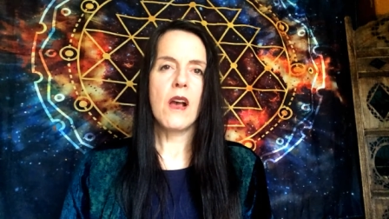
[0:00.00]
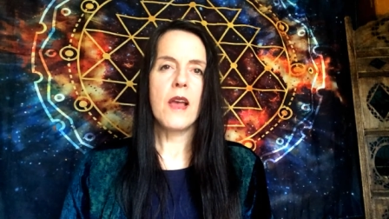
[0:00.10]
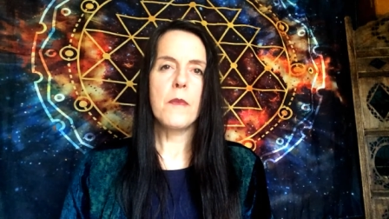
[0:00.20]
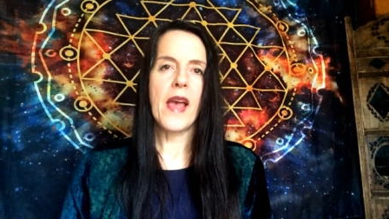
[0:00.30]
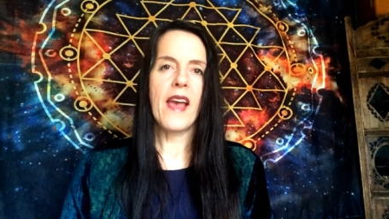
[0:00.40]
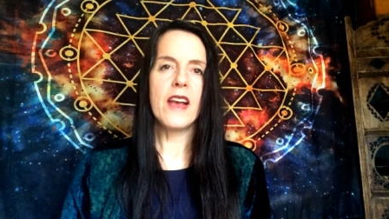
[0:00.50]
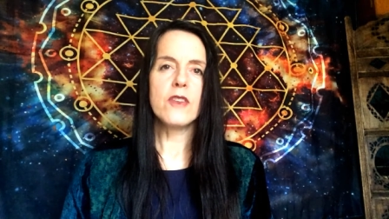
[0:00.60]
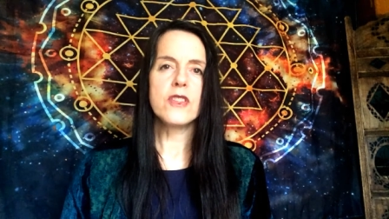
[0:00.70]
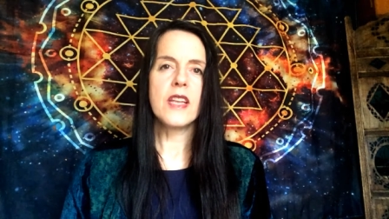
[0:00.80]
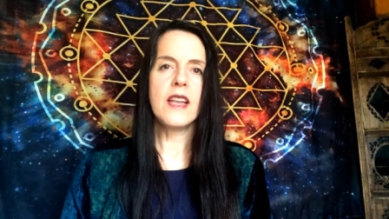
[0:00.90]
I am a
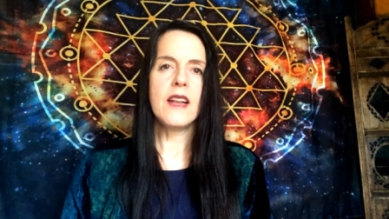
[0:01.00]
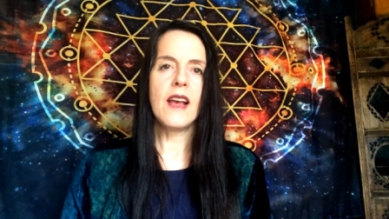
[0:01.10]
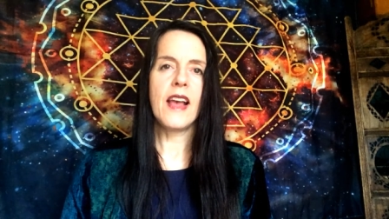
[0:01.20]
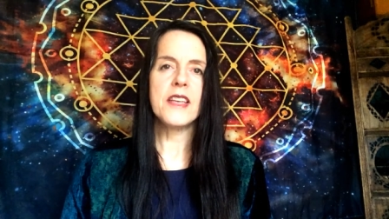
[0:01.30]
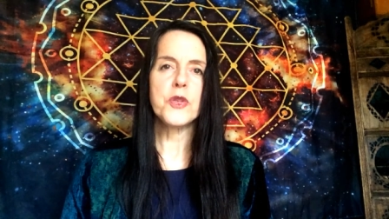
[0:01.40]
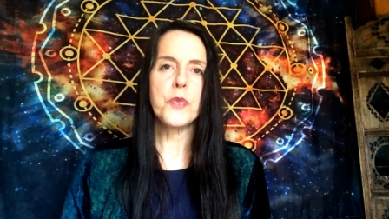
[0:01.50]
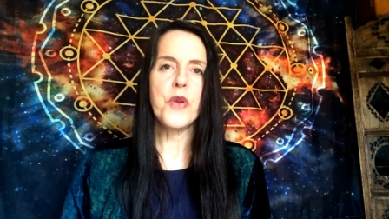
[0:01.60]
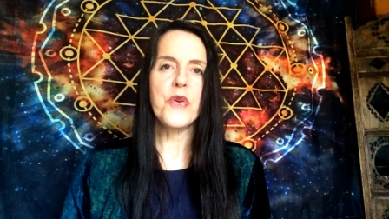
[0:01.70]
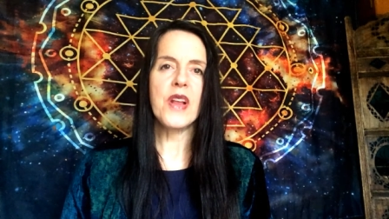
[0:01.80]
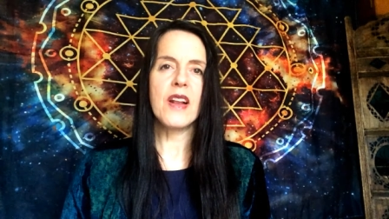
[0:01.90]
house healer, a
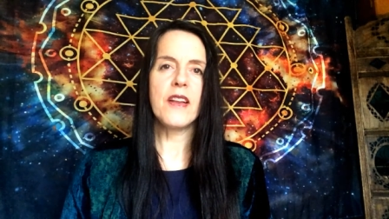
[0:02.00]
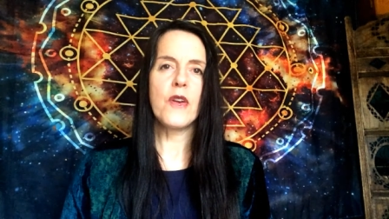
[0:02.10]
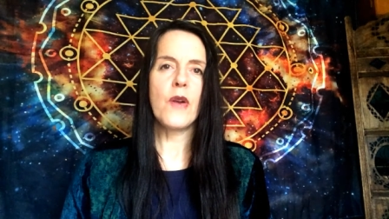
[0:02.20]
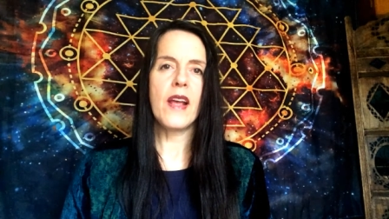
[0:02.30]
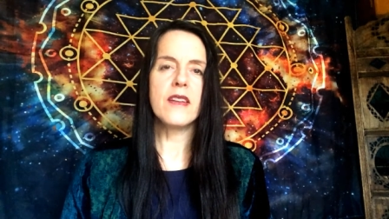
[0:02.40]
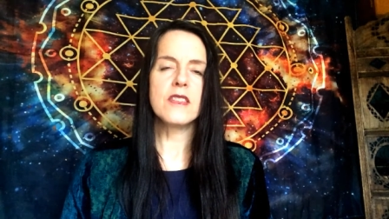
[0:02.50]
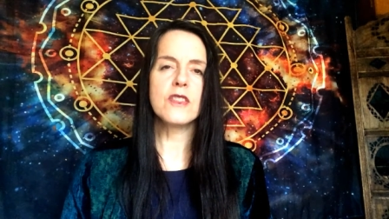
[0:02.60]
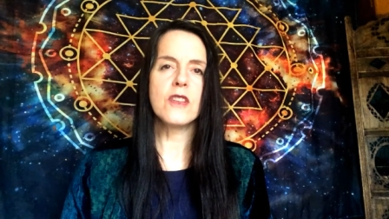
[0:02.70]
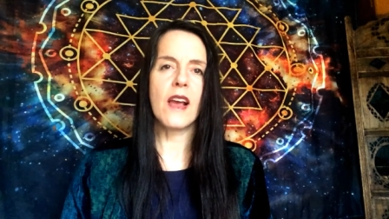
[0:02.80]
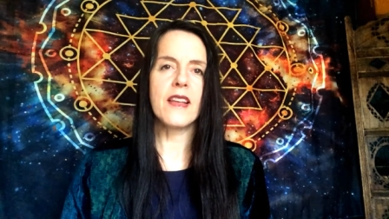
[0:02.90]
spirit clearer, and a
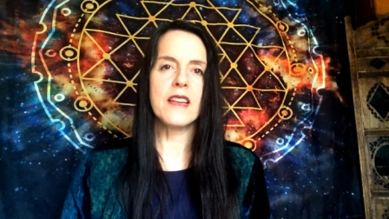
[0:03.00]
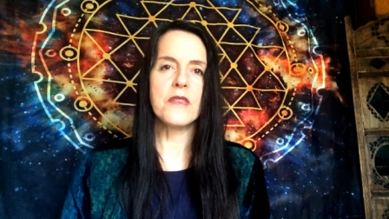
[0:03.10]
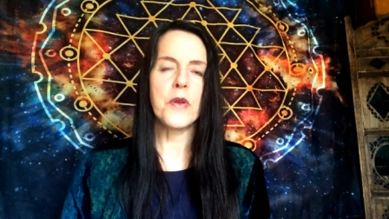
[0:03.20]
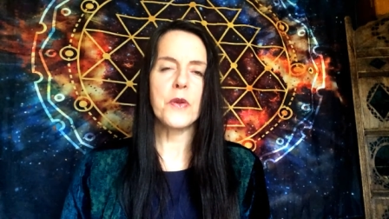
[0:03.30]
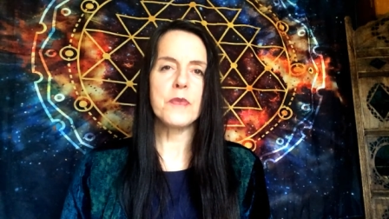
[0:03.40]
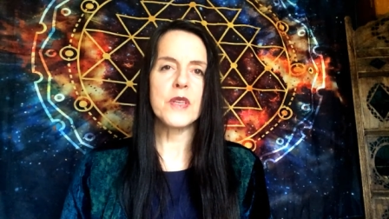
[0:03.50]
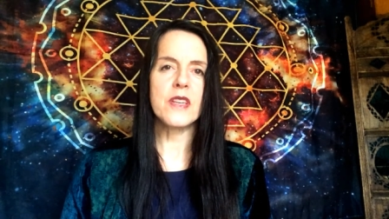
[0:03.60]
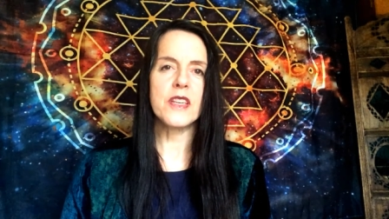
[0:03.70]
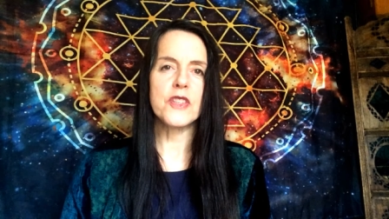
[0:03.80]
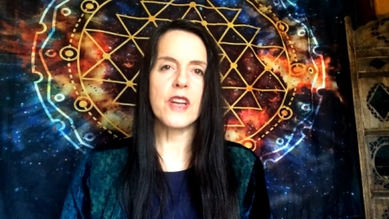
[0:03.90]
psychic development
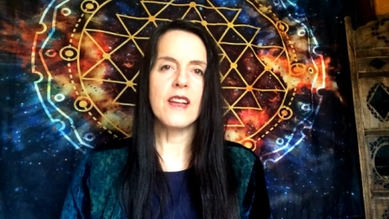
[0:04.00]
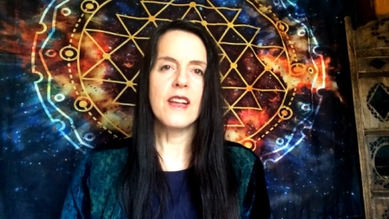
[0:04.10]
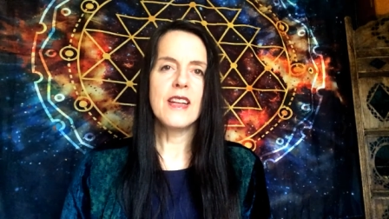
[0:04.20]
teacher.